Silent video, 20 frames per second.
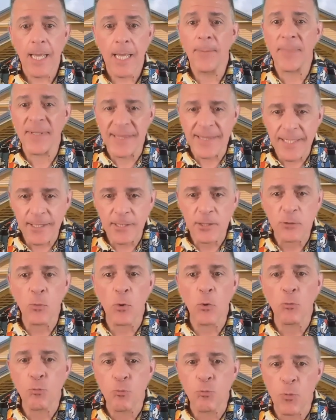But this
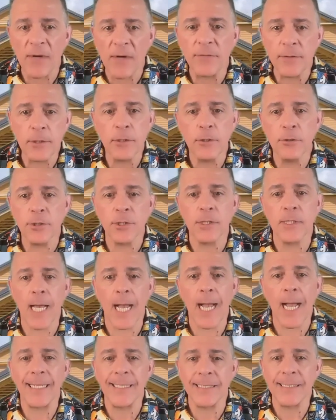will
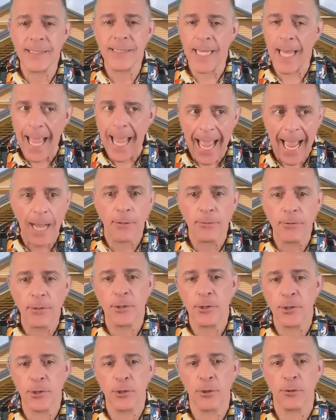revolutionize how
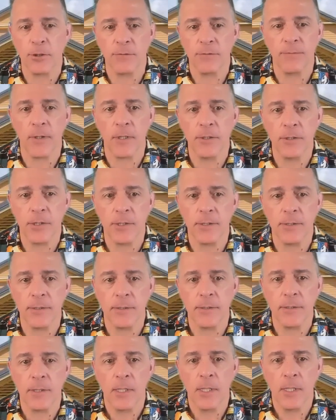this church
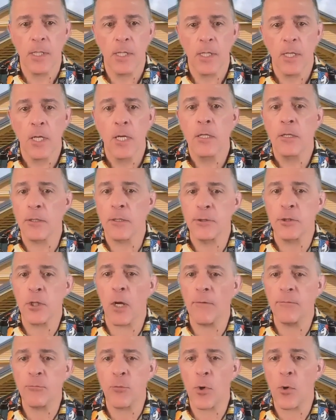functions. The
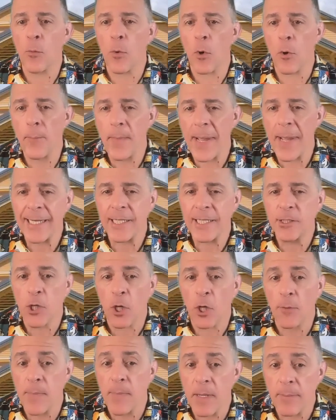software will manage
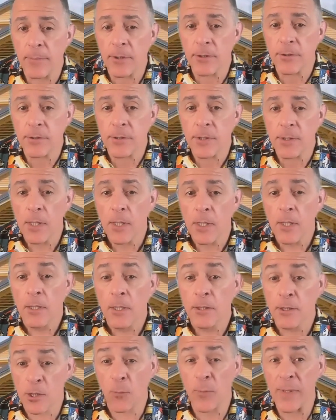our members
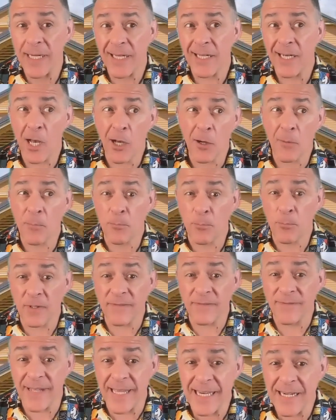so we can help
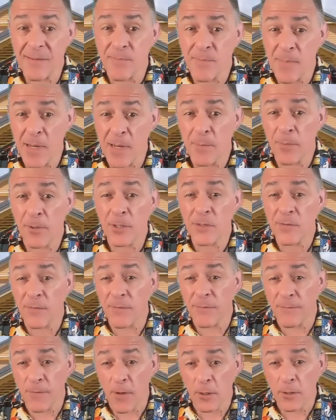prevent members
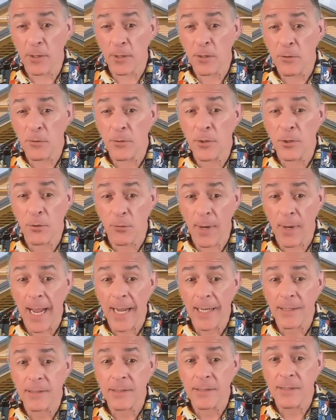from falling through the
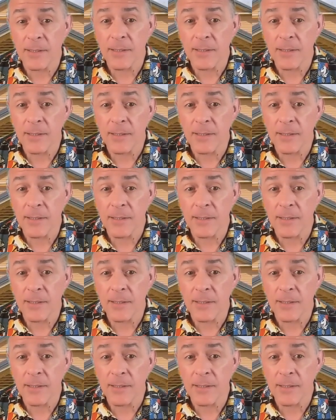cracks.